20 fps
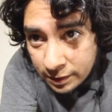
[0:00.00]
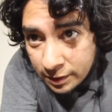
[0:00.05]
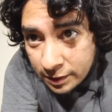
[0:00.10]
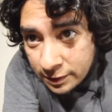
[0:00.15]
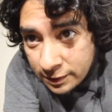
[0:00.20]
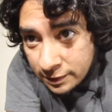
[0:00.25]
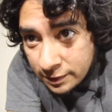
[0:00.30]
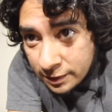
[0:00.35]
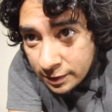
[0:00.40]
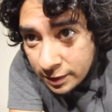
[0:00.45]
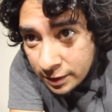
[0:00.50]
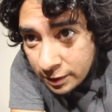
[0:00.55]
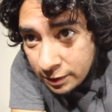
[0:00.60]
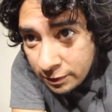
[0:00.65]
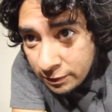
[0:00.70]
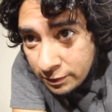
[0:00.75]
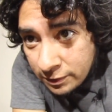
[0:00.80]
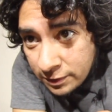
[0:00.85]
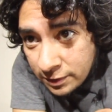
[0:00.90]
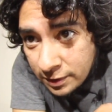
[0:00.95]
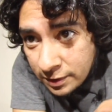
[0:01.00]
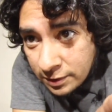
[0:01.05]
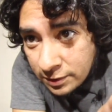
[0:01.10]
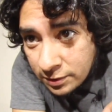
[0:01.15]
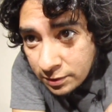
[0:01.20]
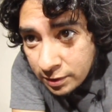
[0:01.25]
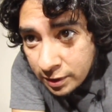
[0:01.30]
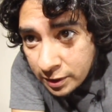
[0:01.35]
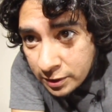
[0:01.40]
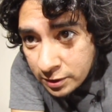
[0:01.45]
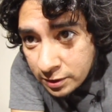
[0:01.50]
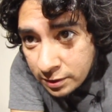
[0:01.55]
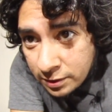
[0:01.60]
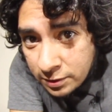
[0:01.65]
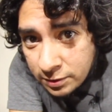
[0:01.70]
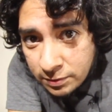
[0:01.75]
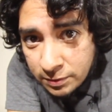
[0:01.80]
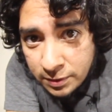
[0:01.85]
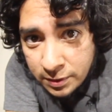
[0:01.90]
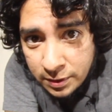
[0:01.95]
Let's see, can you even see the scratch on
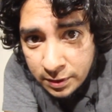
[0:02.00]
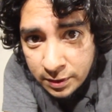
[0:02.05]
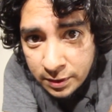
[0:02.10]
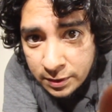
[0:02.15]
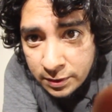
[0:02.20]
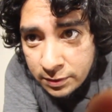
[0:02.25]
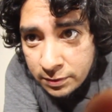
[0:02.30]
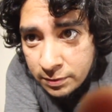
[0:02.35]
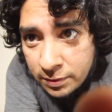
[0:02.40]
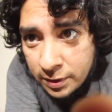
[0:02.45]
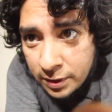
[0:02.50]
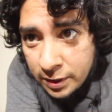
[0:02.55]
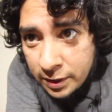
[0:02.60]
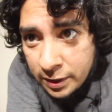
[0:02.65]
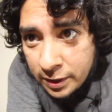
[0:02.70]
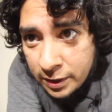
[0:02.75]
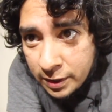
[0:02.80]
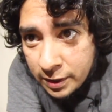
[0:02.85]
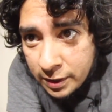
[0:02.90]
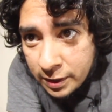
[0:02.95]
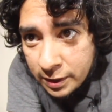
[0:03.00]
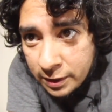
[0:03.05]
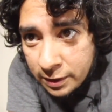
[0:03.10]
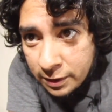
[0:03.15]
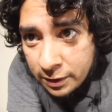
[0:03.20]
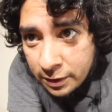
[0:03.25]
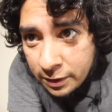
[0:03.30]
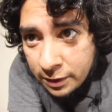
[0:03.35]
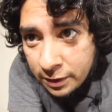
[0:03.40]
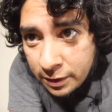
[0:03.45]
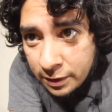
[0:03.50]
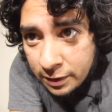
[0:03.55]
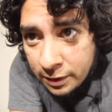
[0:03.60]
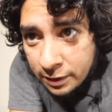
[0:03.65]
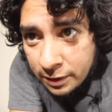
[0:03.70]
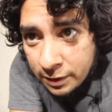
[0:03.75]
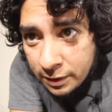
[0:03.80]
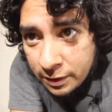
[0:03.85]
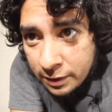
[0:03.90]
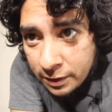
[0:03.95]
this one? It's right here.
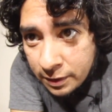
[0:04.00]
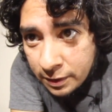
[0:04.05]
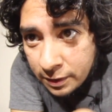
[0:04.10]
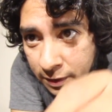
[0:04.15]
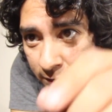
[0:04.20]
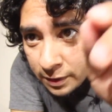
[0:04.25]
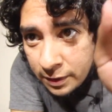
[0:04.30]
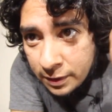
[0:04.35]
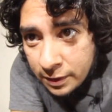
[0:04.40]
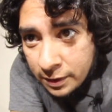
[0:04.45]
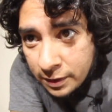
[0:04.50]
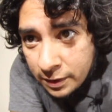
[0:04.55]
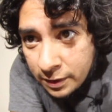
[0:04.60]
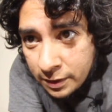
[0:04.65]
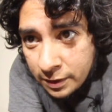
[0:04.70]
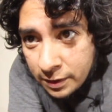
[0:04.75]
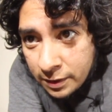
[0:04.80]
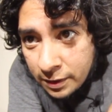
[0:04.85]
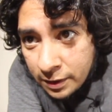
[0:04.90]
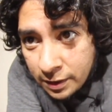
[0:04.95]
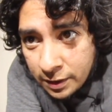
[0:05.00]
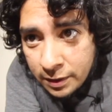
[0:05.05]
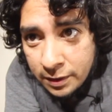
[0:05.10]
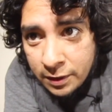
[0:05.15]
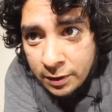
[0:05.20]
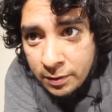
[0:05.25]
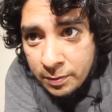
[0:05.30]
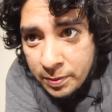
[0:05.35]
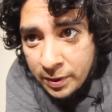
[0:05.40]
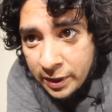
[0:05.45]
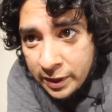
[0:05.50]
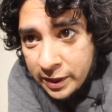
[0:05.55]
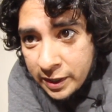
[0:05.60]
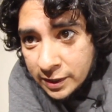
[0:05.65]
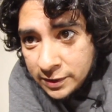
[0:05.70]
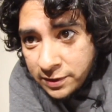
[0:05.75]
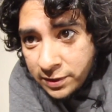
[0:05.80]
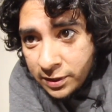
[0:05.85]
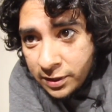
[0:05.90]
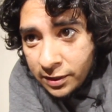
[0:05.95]
You probably
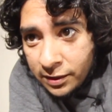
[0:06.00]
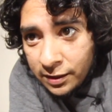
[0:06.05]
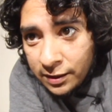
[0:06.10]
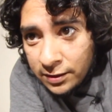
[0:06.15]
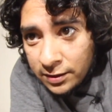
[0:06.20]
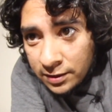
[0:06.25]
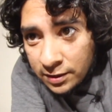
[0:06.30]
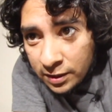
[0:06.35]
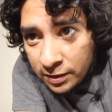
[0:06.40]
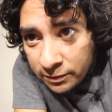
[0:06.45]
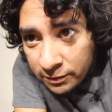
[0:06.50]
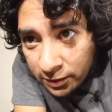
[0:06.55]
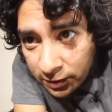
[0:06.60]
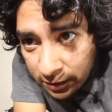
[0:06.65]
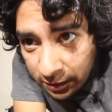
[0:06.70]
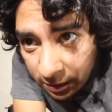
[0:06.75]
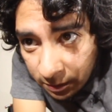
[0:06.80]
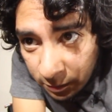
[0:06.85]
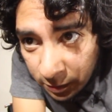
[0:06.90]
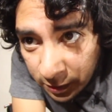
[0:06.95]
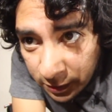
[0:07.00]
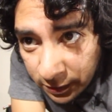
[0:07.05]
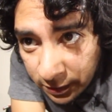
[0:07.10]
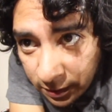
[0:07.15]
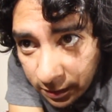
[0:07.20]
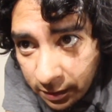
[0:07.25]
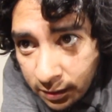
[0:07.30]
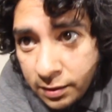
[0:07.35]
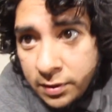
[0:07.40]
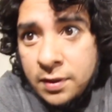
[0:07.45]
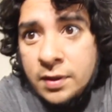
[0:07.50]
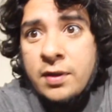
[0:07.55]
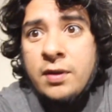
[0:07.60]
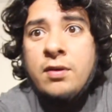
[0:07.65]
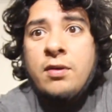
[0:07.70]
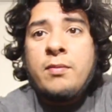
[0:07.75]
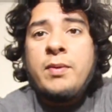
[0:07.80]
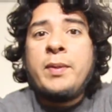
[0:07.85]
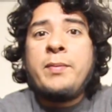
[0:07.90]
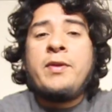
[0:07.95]
can't see it on this clip for some reason.
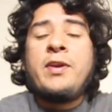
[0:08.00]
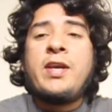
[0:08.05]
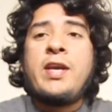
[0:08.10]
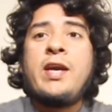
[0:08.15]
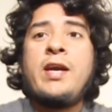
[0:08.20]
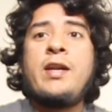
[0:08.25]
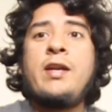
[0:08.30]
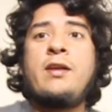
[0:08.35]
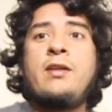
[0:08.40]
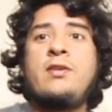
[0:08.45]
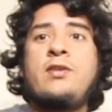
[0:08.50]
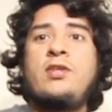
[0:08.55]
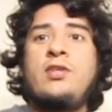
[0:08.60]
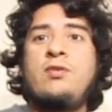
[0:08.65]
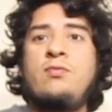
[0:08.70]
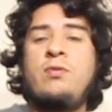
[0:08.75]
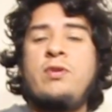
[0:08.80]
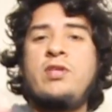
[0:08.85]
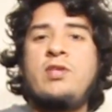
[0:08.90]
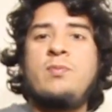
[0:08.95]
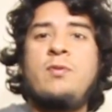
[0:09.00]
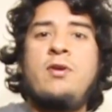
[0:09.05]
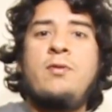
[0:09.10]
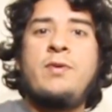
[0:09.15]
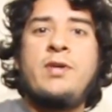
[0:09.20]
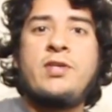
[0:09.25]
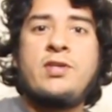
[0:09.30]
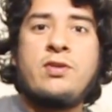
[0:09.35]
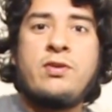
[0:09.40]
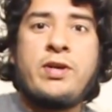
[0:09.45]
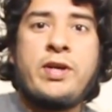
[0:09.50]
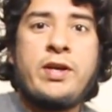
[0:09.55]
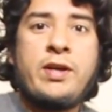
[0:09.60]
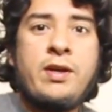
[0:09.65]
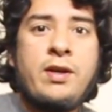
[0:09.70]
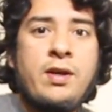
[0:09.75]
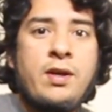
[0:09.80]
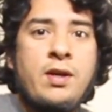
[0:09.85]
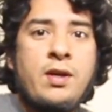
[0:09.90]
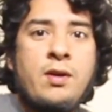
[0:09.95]
Or maybe you can, it's just really small on my screen.
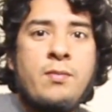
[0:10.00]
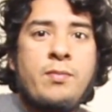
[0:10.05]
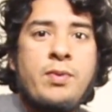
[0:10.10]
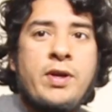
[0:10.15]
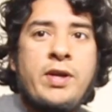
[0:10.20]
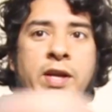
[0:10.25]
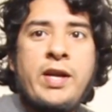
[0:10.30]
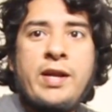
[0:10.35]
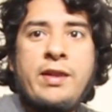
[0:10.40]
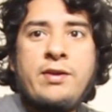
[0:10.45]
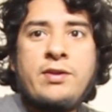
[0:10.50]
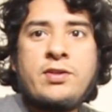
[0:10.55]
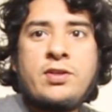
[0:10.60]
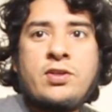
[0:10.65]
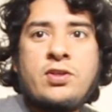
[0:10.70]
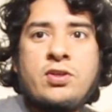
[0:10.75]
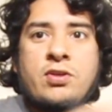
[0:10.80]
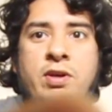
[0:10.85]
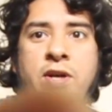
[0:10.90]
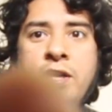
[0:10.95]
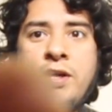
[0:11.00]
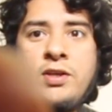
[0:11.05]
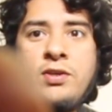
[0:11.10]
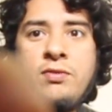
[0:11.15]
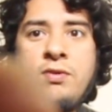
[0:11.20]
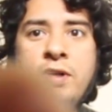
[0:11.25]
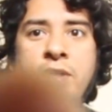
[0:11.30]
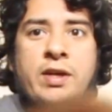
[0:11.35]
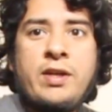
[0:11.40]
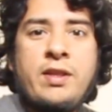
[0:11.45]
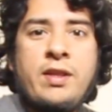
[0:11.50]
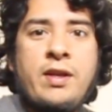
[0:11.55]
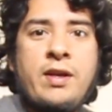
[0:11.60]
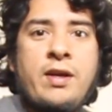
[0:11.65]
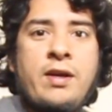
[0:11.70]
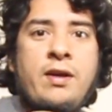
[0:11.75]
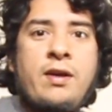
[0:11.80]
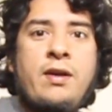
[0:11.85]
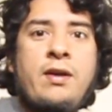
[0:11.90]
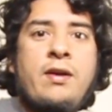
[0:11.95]
But yeah, there's a scratch right
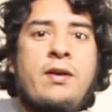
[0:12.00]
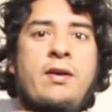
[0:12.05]
there.